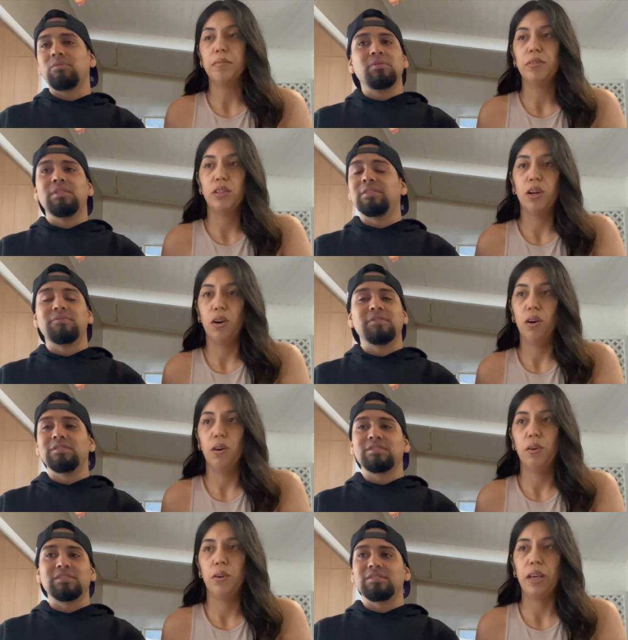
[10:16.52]
Speaker 1: some to
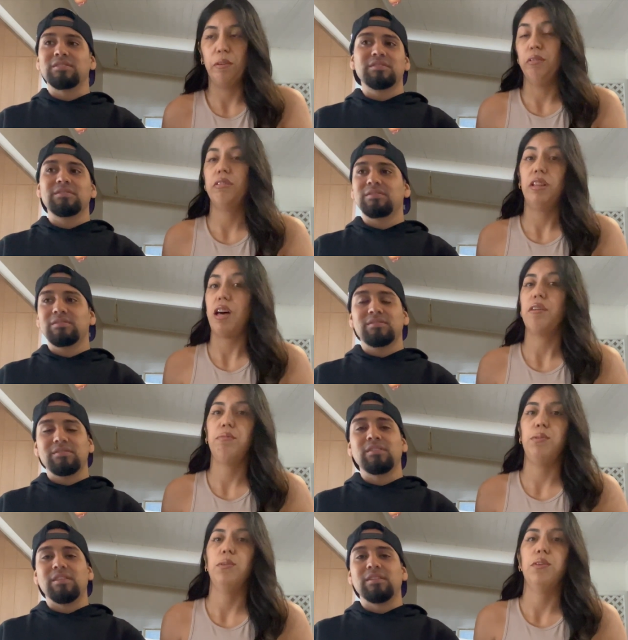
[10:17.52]
go. It. it. was a lot
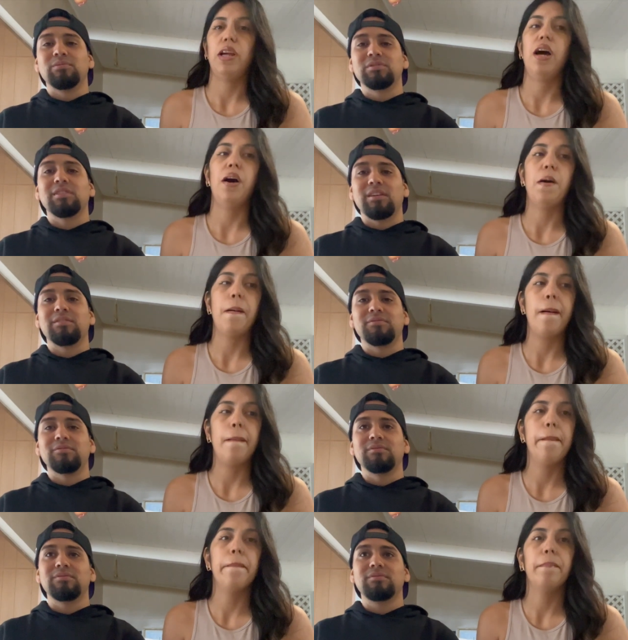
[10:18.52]
of food. Yeah, it was um, a lot of uh,
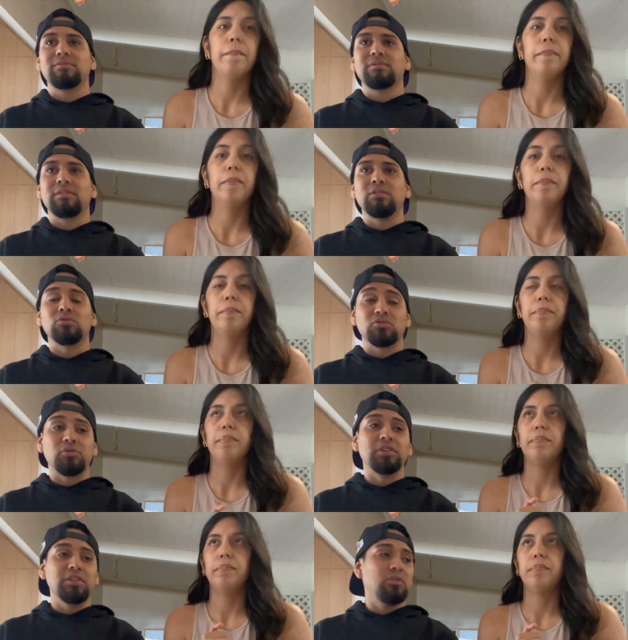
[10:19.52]
food.
Speaker 2: And there was
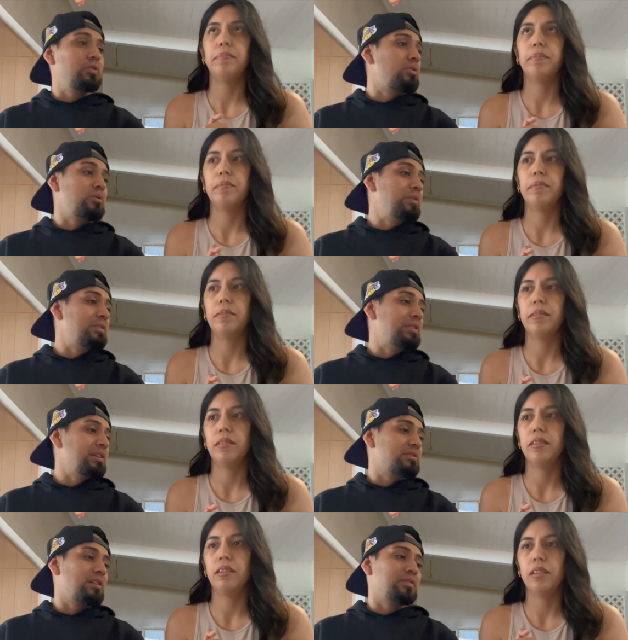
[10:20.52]
three, only three
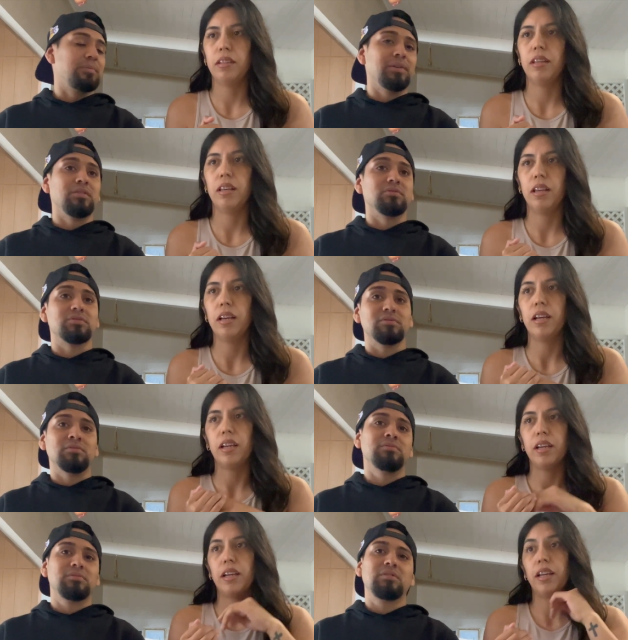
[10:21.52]
things off the menu,
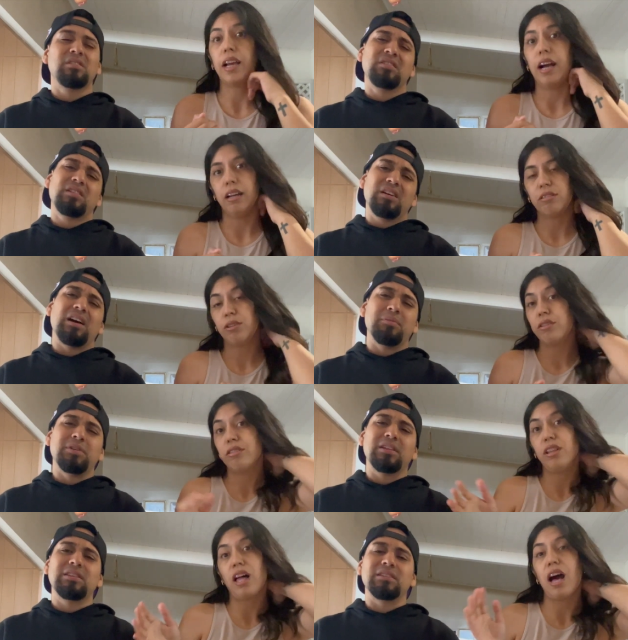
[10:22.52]
so.
Speaker 1: Yeah, so
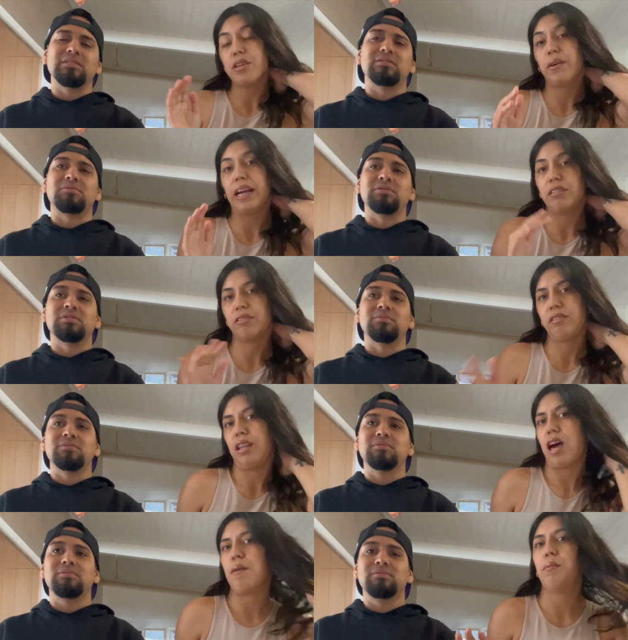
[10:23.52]
there's I mean, a lot, you guys. There's
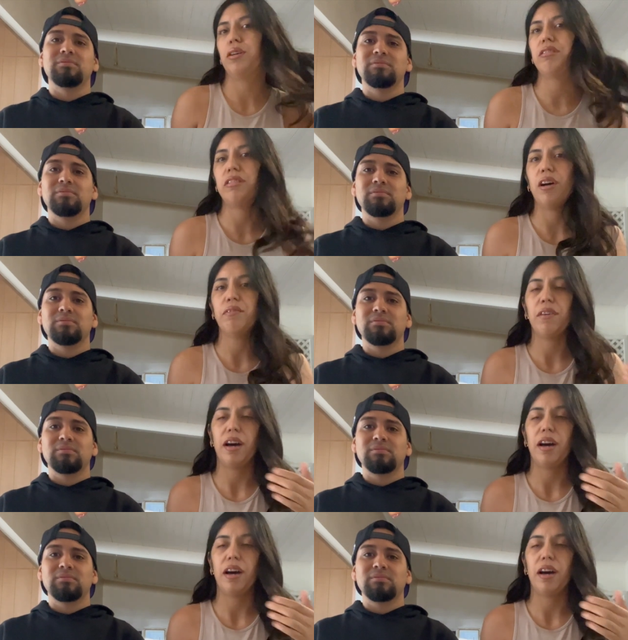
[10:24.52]
a lot more stuff